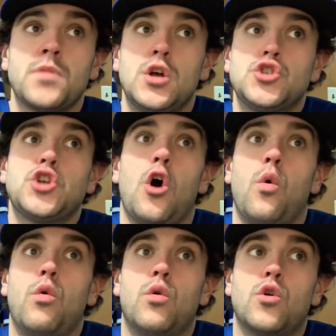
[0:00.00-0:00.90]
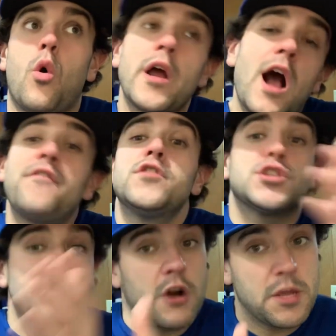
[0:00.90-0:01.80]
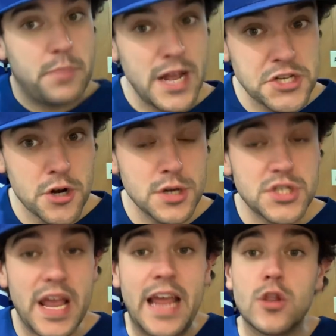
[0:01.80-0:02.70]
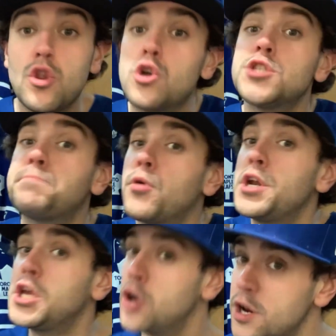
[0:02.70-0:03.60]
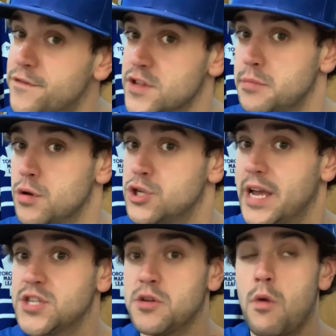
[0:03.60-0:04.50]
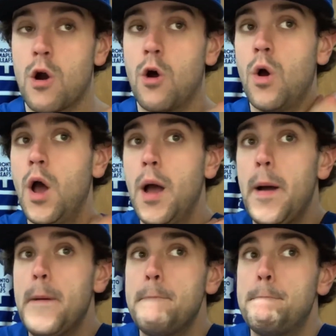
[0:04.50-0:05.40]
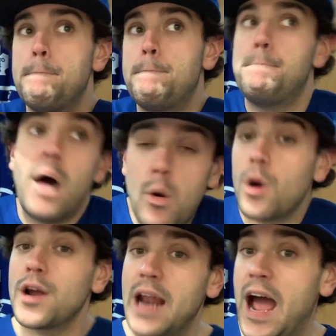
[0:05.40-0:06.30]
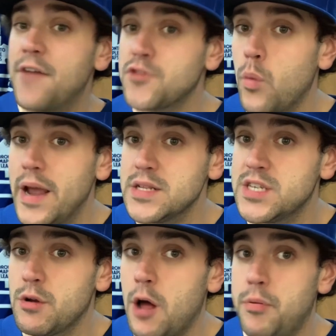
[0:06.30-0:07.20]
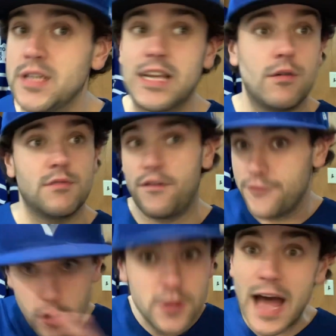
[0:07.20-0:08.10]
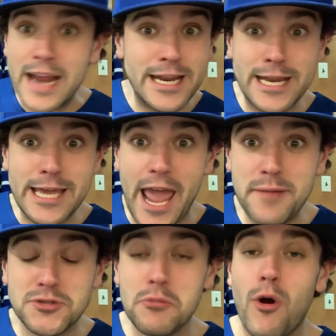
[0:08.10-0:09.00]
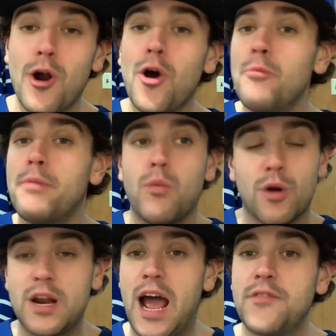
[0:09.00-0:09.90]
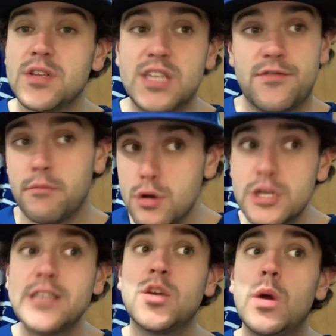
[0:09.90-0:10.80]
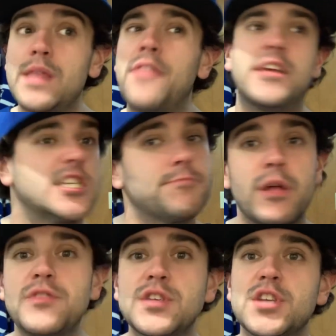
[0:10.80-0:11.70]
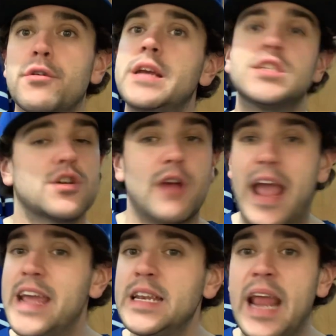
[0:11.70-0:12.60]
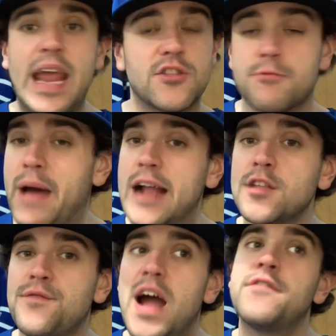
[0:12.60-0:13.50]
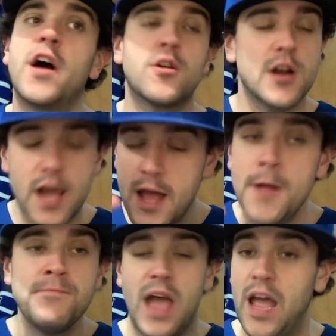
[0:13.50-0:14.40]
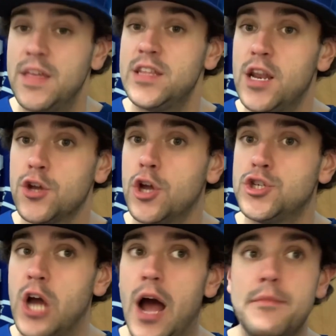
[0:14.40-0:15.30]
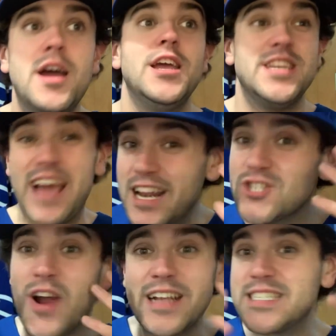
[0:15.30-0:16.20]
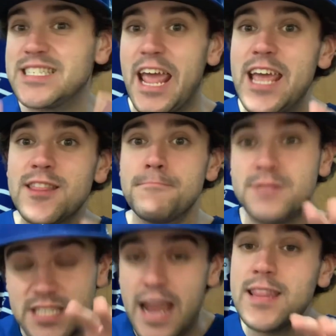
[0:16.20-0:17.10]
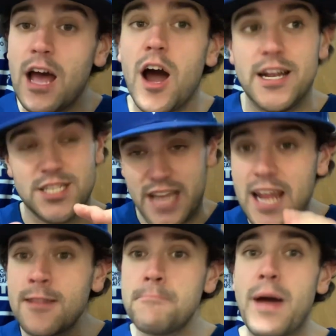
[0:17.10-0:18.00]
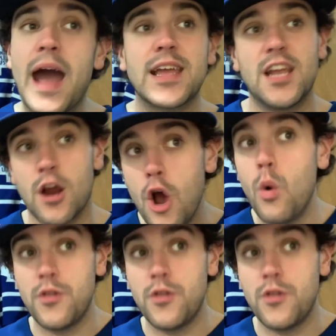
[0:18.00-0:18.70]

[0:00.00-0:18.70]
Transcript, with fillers: So going off of the starting pitchers, it looks pretty good for the Blue Jays tomorrow, but we're going to have to wait and see what all plays out. A full 9-inning game tomorrow, but we're going to have to see. If the Blue Jays can win that, they split the series. They're 8-8. They're back to 500. And they did a good job. You got to try and stay in the hunt, stay in the pack here with